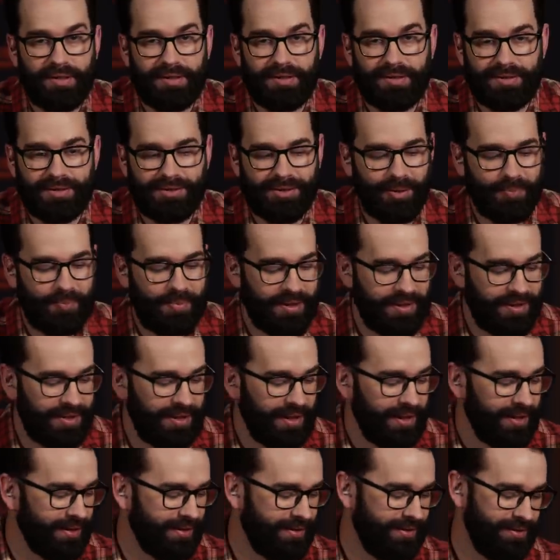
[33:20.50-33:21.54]
So
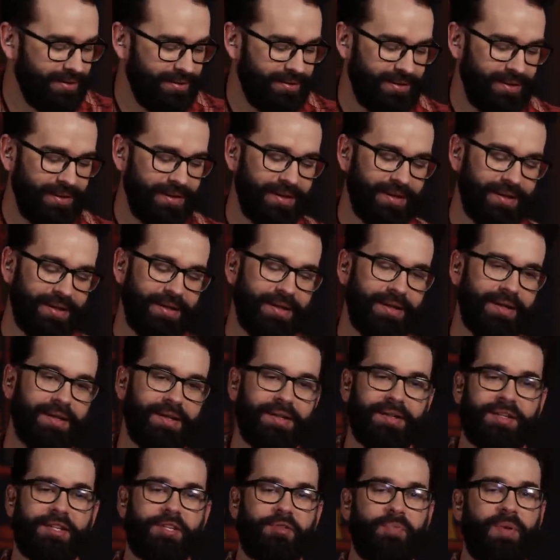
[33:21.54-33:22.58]
pathetic.
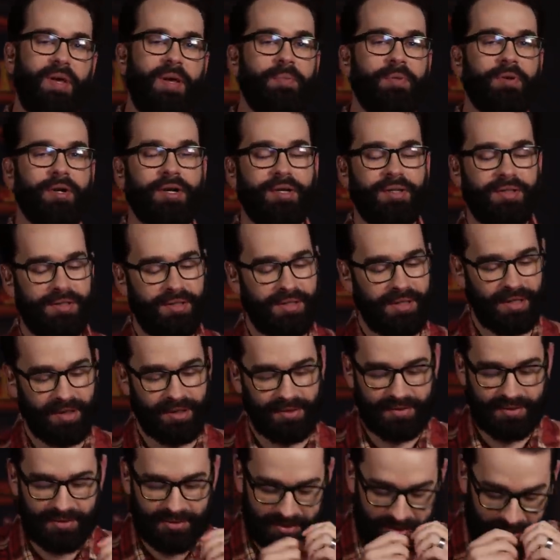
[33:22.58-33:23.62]
These people are
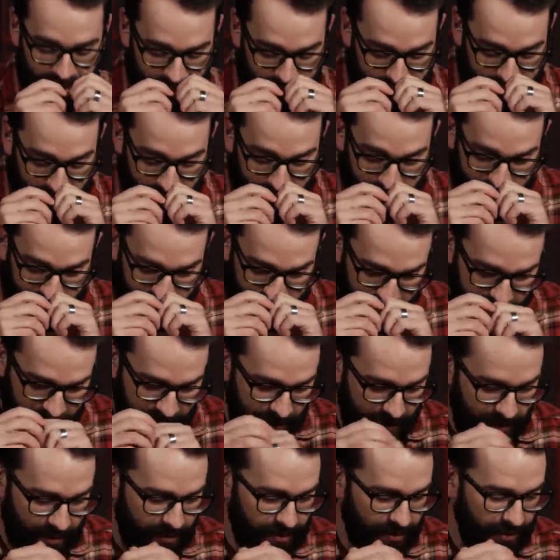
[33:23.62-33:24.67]
are so totally
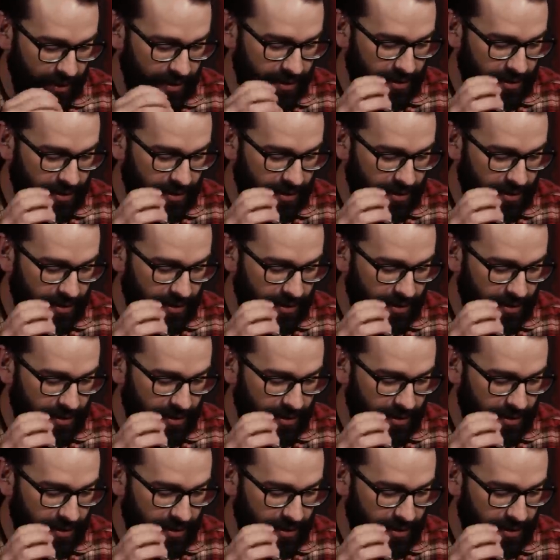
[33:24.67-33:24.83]
pathetic.